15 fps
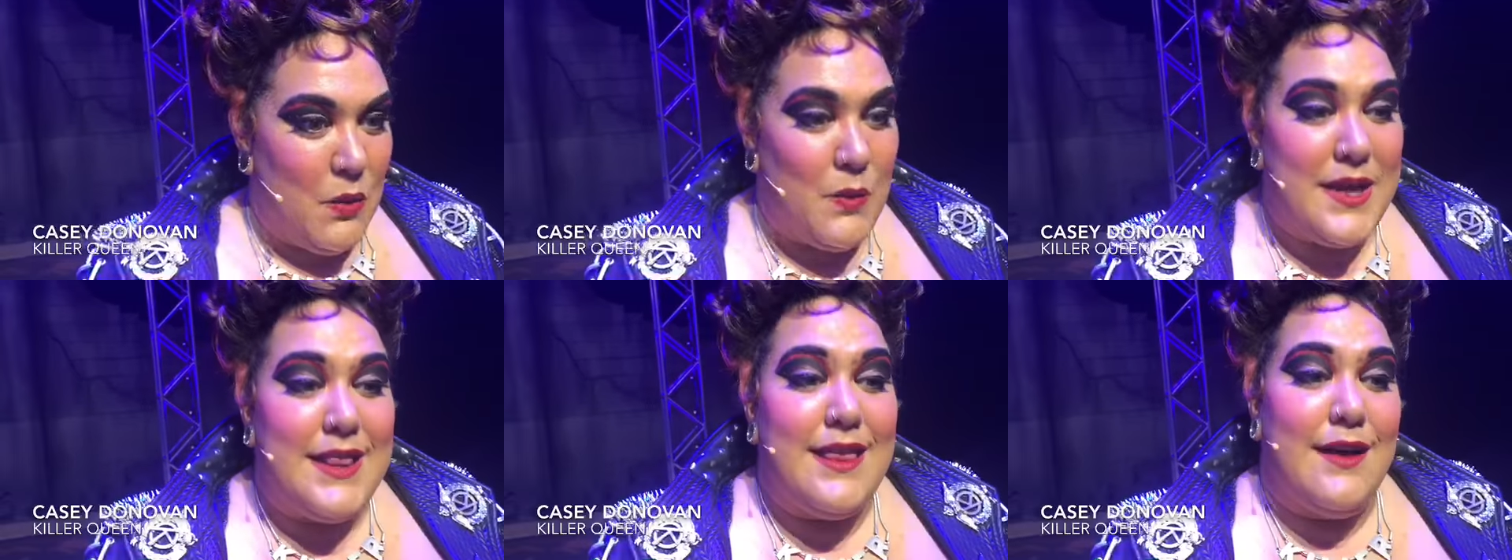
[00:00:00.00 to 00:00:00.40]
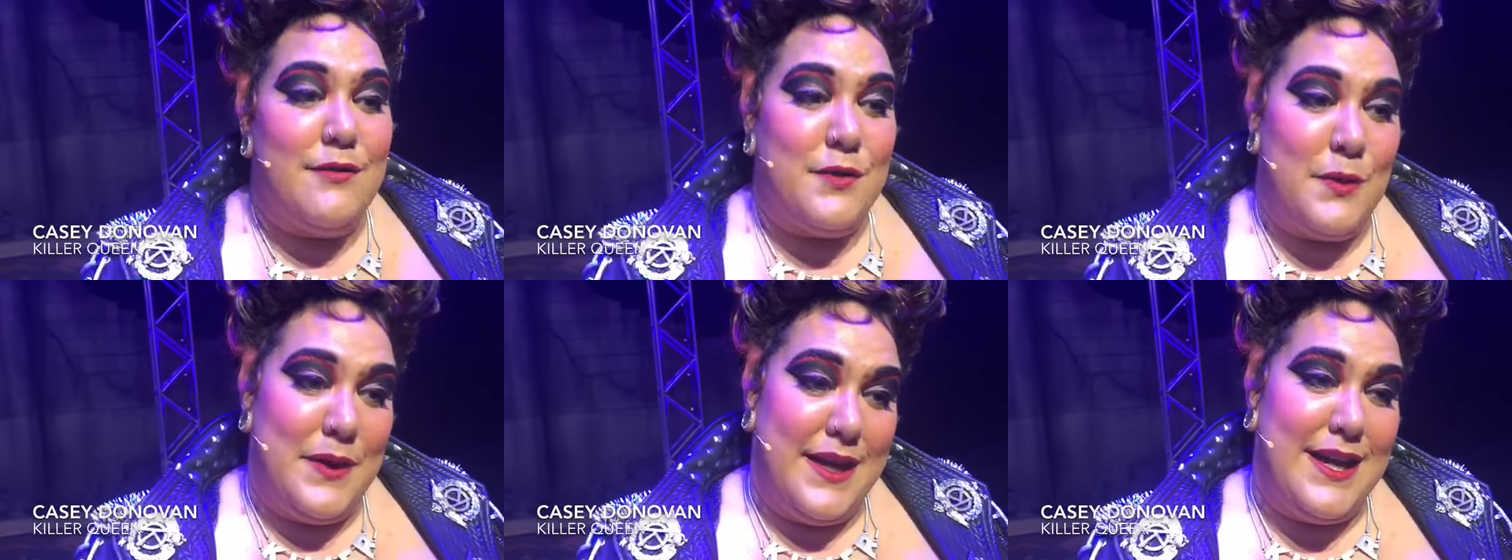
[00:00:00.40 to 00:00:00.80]
We
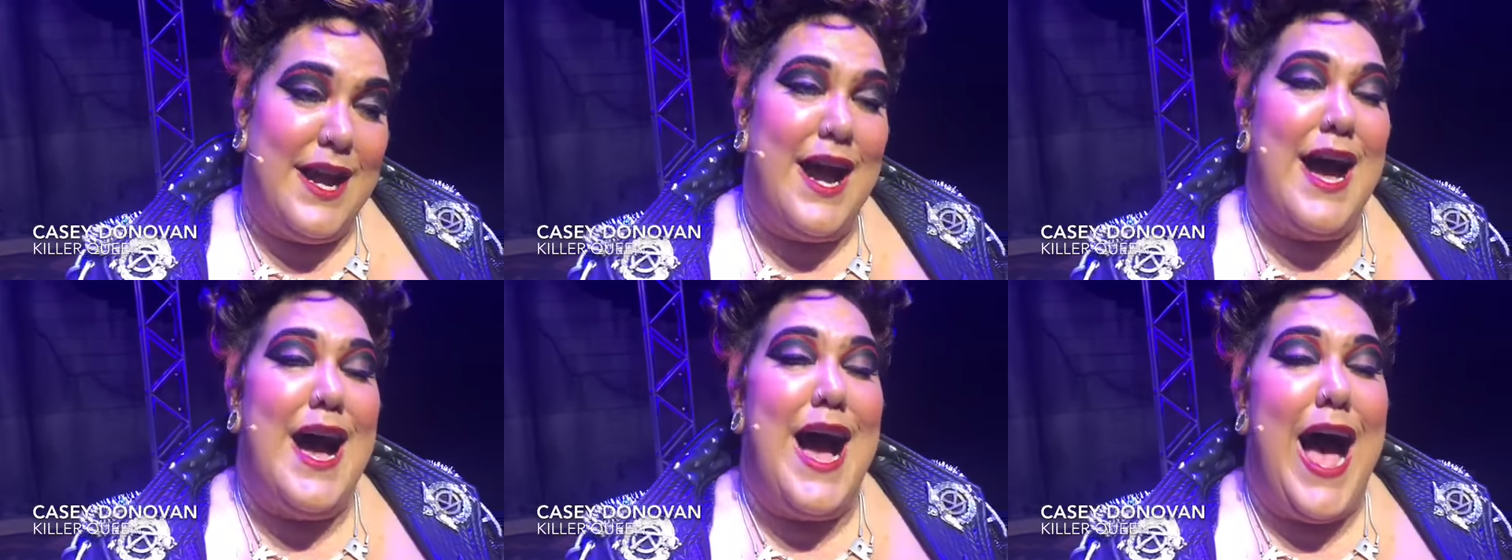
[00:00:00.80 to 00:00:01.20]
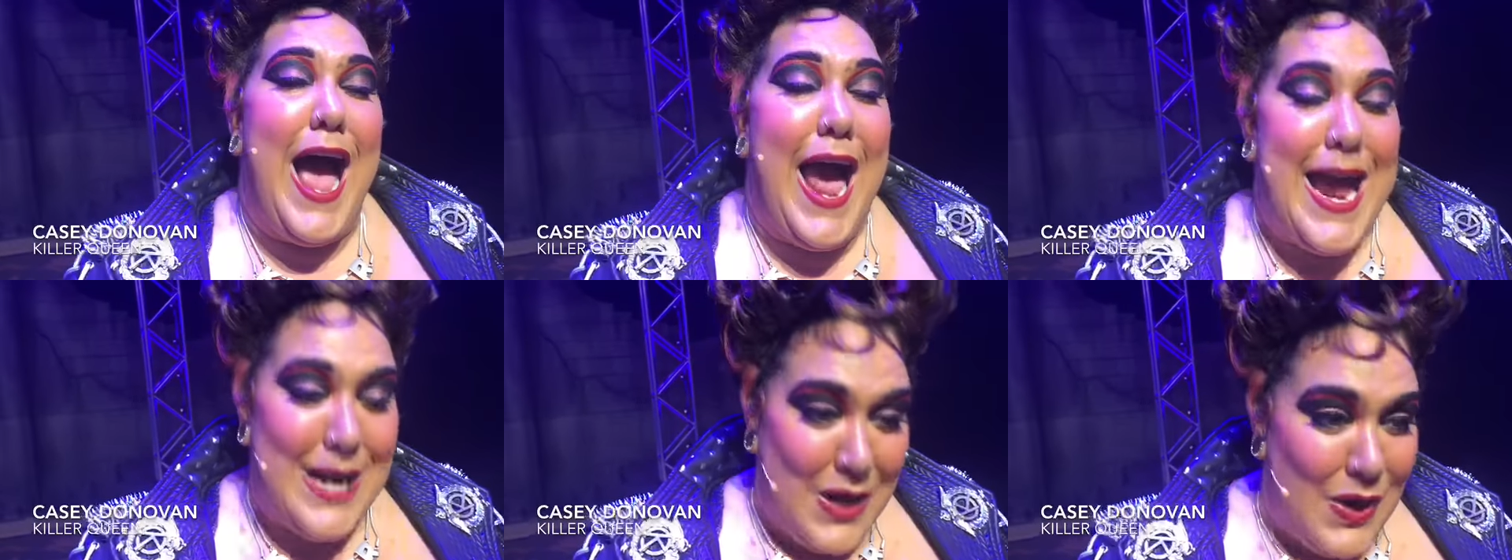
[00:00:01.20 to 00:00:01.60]
love Queen
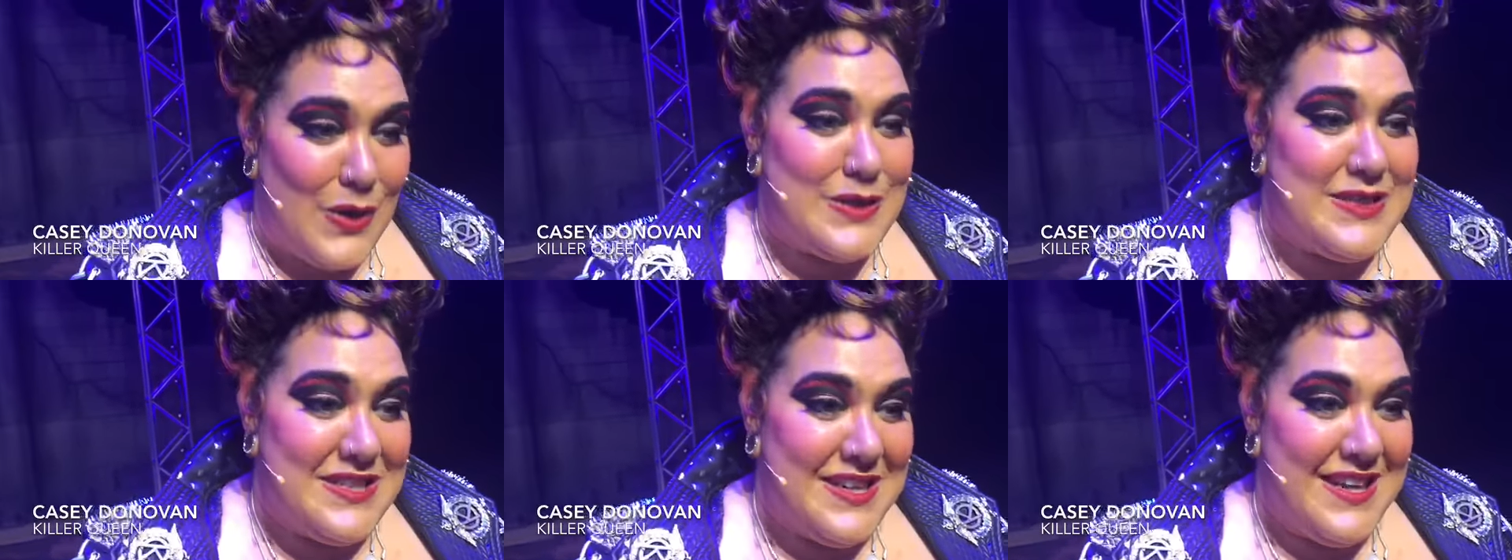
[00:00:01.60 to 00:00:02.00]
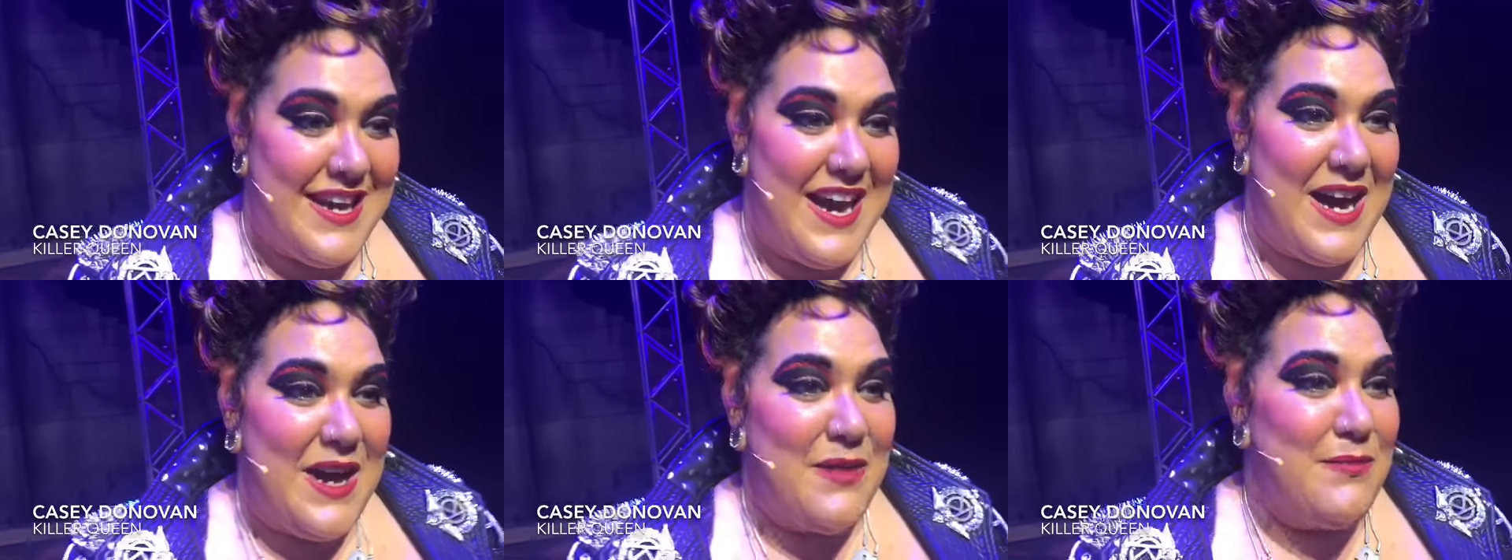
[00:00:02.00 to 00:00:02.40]
a lot.
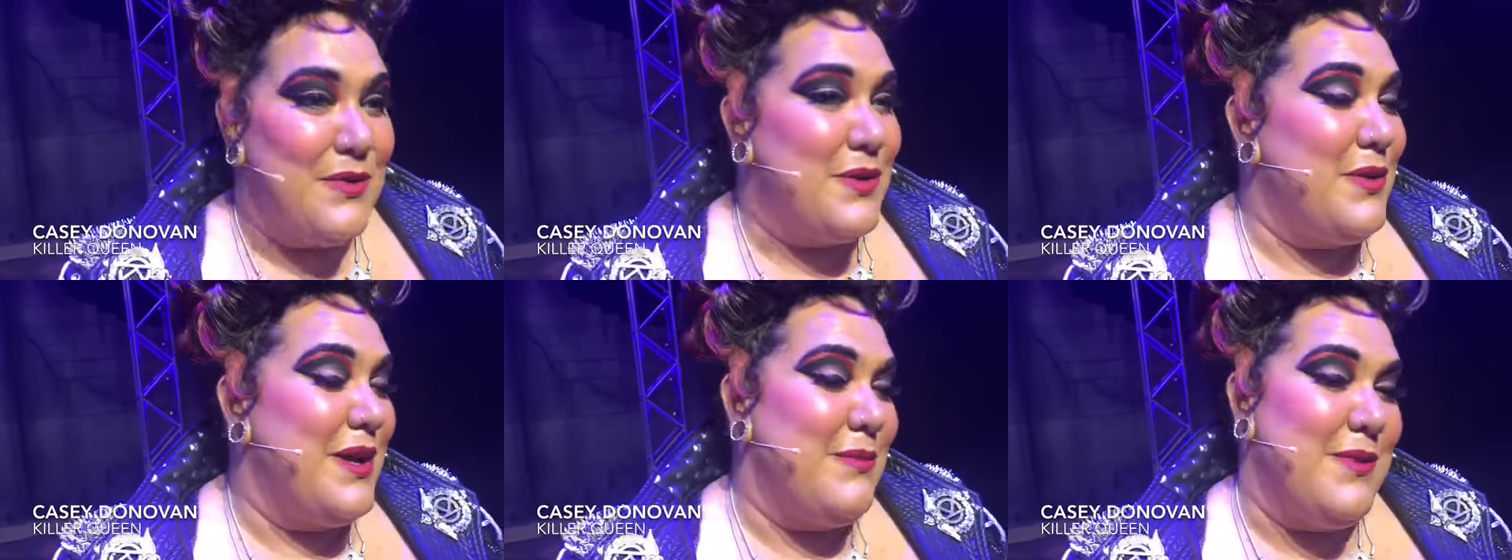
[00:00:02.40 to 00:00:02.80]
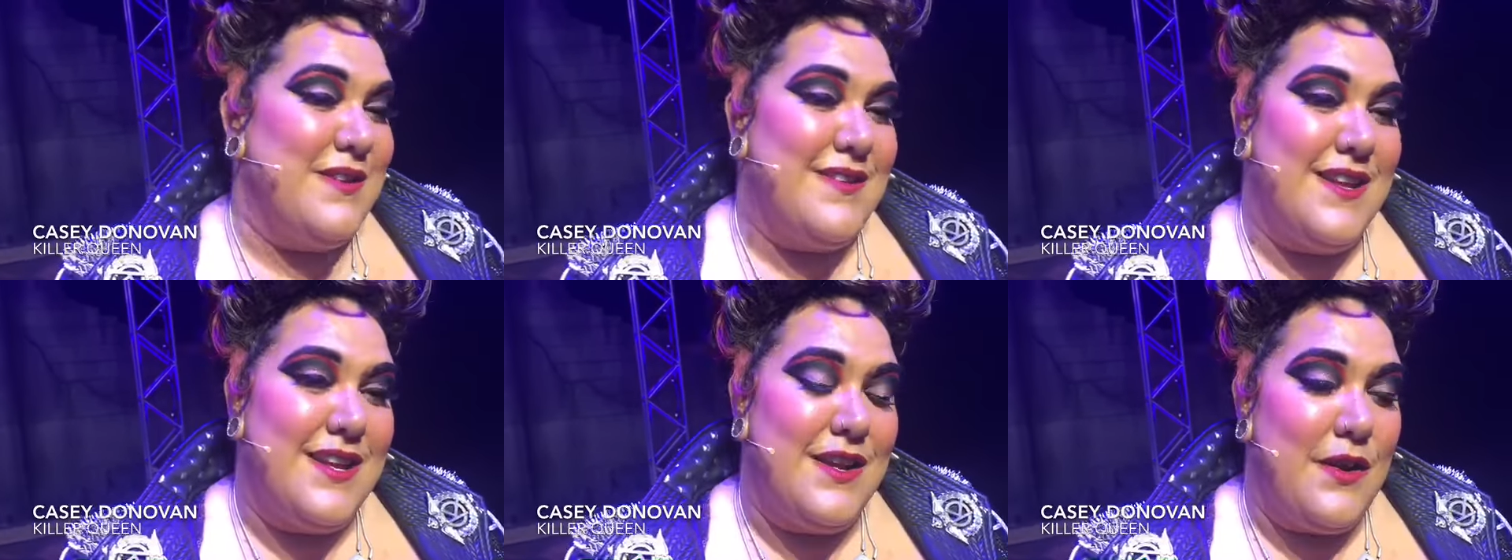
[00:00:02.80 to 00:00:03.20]
Um, Queen
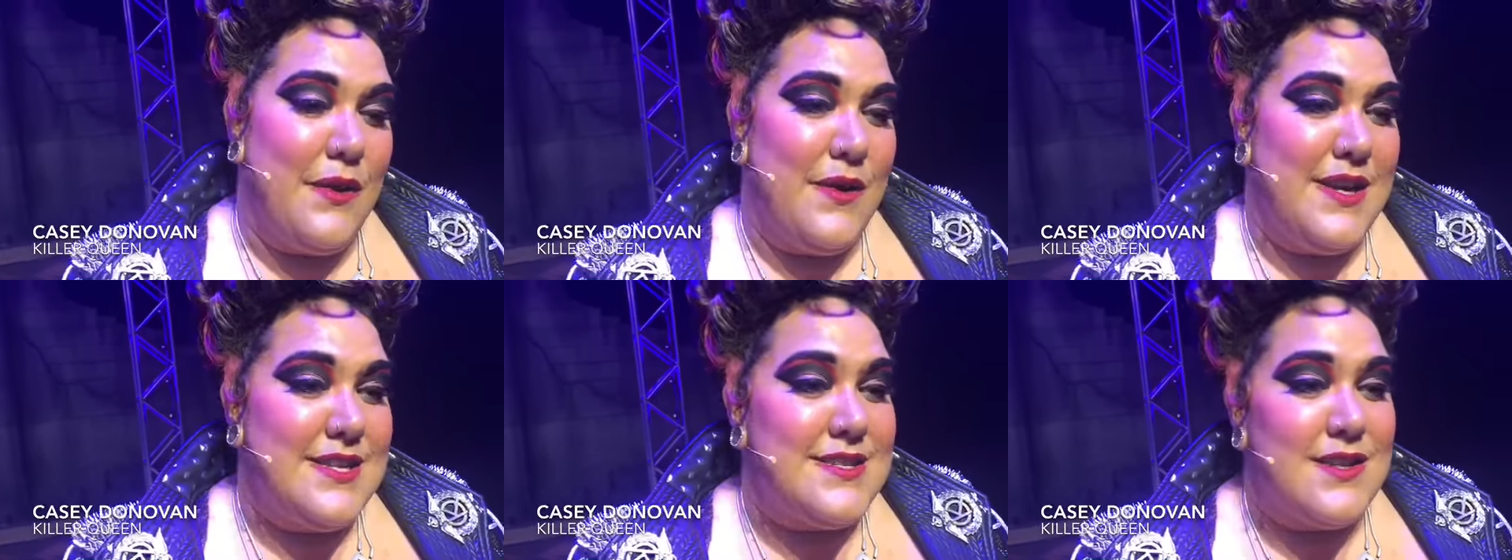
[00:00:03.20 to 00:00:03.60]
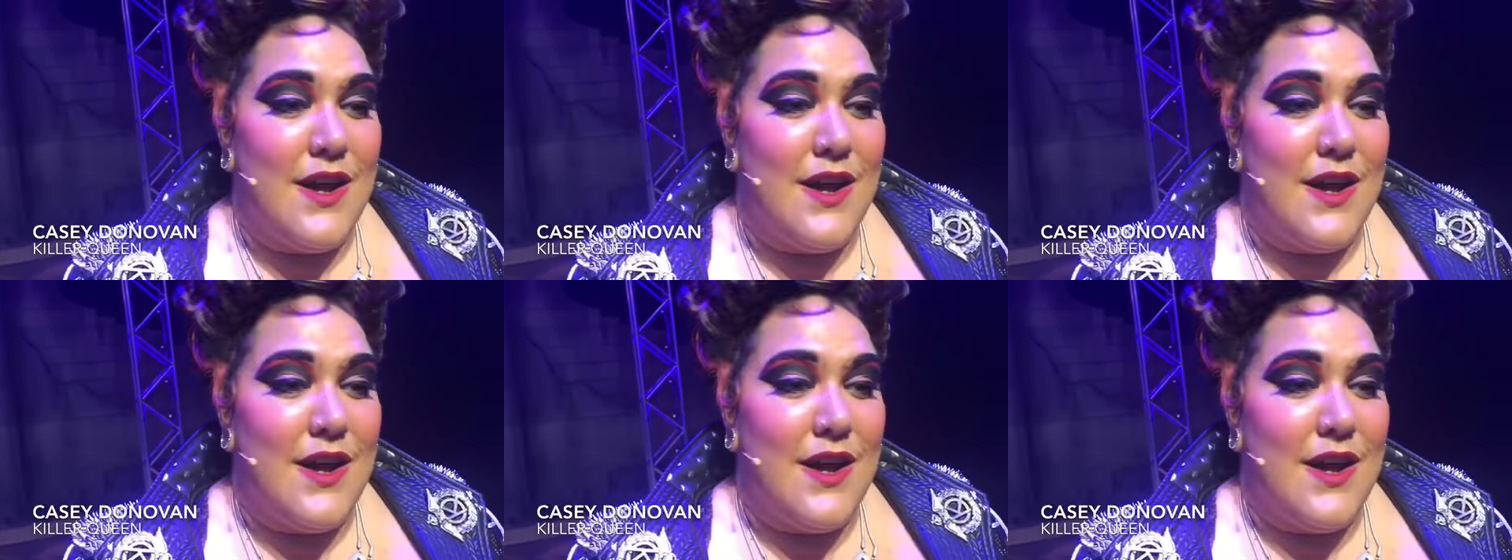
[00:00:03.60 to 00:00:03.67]
music, you know, it's